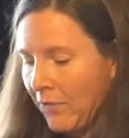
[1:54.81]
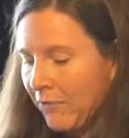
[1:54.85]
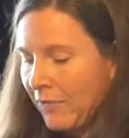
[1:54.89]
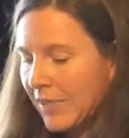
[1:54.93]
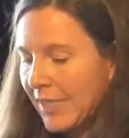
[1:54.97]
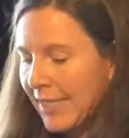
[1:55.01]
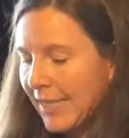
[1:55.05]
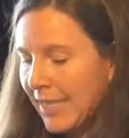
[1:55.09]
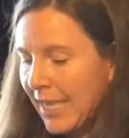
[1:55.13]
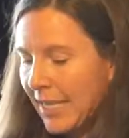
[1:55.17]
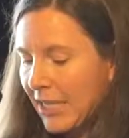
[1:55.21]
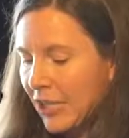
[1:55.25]

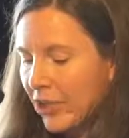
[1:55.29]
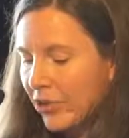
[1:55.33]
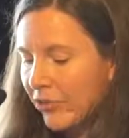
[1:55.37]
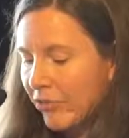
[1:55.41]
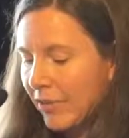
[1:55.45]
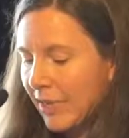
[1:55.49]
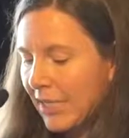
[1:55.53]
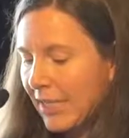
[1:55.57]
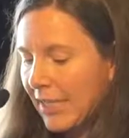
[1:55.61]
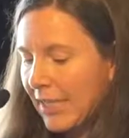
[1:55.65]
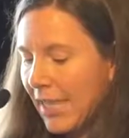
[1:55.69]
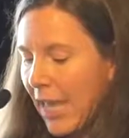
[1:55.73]
for
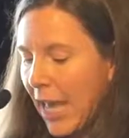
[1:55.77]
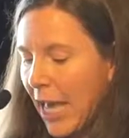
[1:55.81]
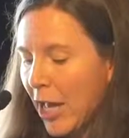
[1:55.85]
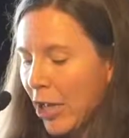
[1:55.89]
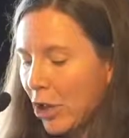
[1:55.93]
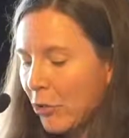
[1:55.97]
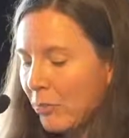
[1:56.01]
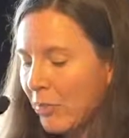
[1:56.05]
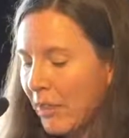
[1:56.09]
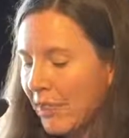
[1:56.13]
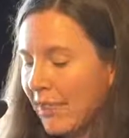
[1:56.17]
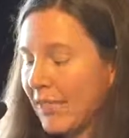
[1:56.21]
centuries
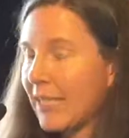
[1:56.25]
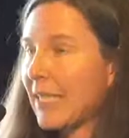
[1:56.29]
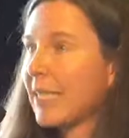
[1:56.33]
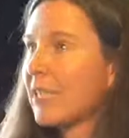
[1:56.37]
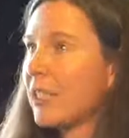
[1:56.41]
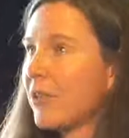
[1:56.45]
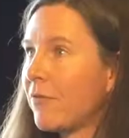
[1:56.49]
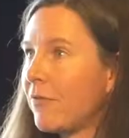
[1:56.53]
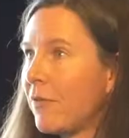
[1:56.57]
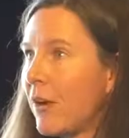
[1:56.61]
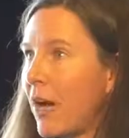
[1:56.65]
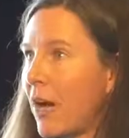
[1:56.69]
help
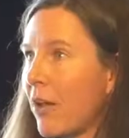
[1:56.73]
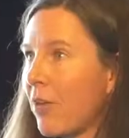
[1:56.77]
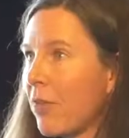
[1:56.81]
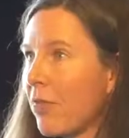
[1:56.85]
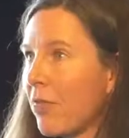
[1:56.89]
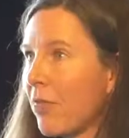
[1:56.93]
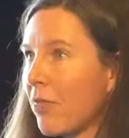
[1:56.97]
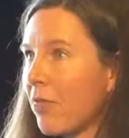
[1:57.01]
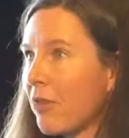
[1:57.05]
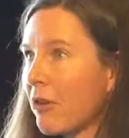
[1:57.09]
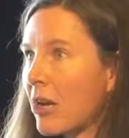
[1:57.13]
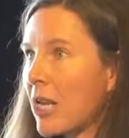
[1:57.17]
identify
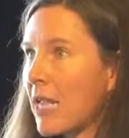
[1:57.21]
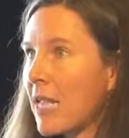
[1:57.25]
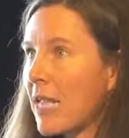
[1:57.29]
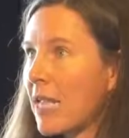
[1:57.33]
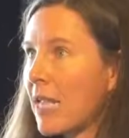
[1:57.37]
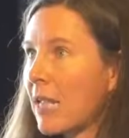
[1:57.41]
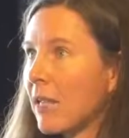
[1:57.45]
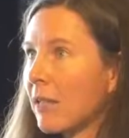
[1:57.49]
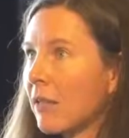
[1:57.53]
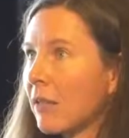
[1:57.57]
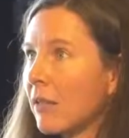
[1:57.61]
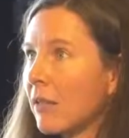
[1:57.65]
three,